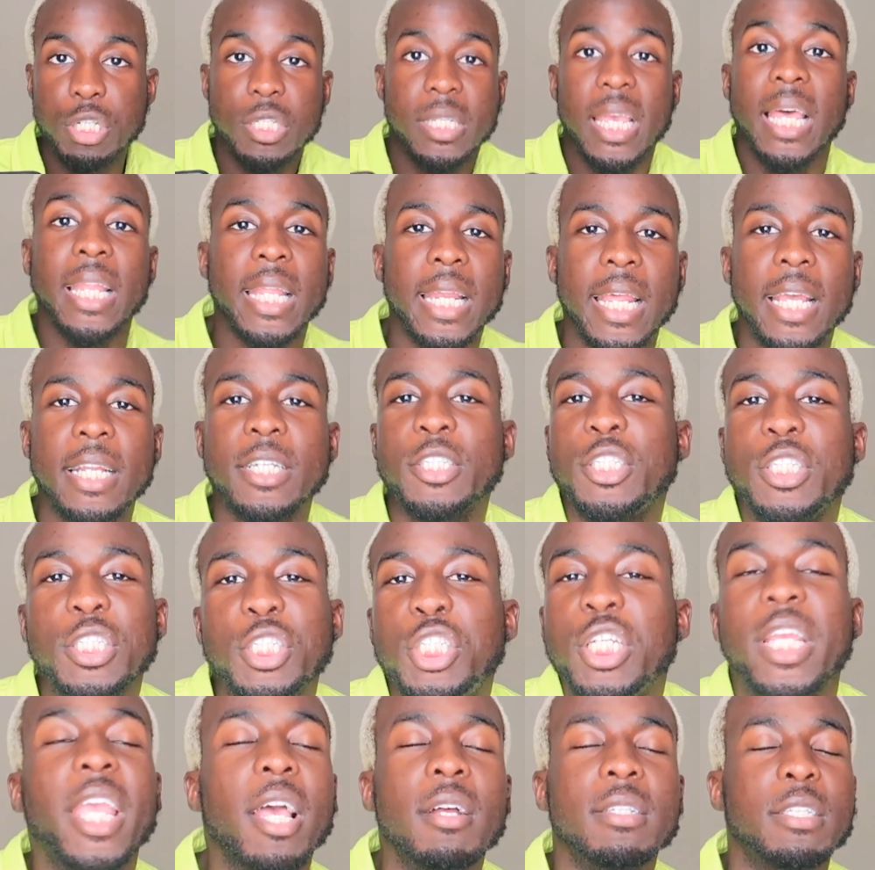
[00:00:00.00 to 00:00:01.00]
She's killing it. She
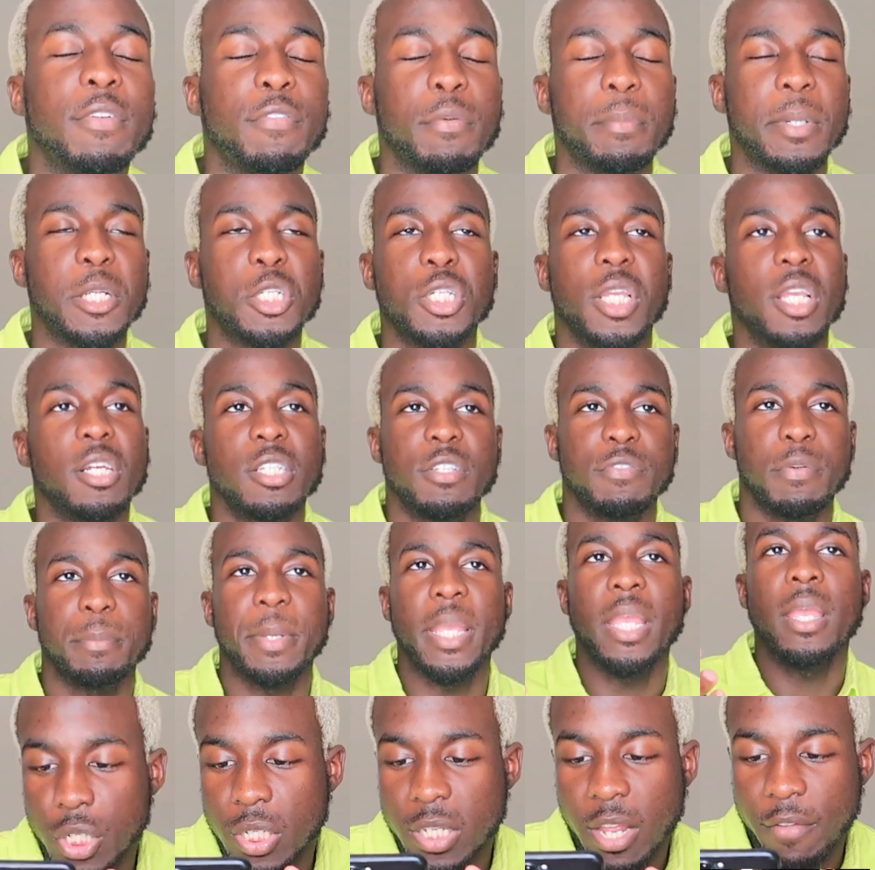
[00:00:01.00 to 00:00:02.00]
killed it for me. She killed it for
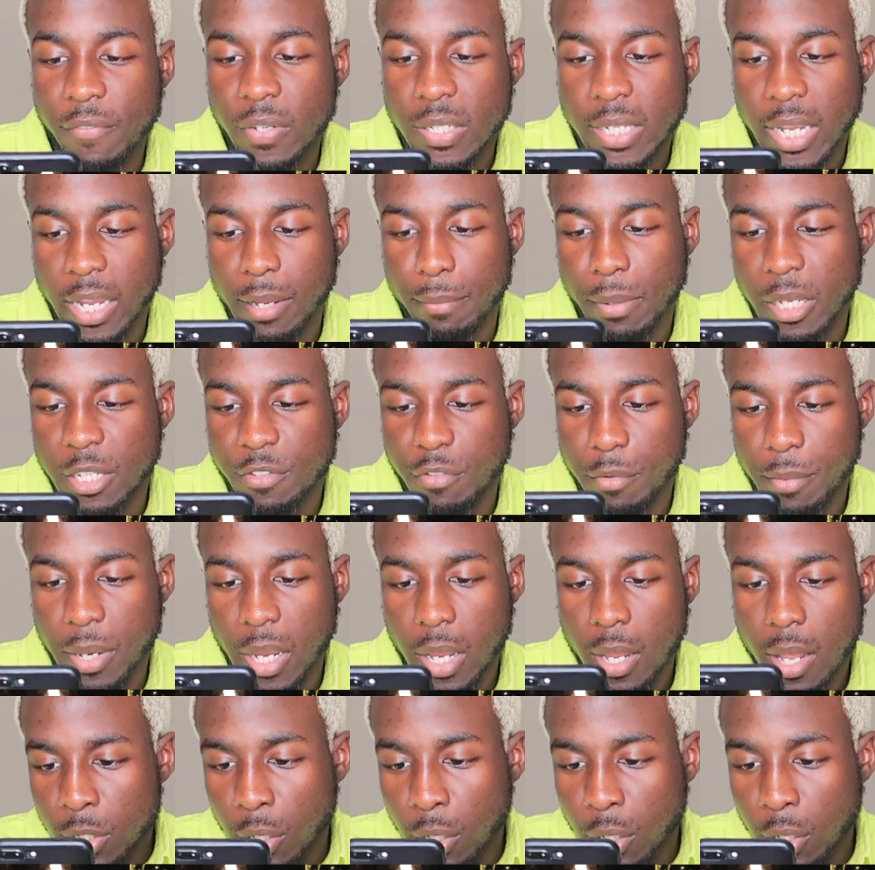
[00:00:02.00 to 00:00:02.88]
me. She's definitely second place for me.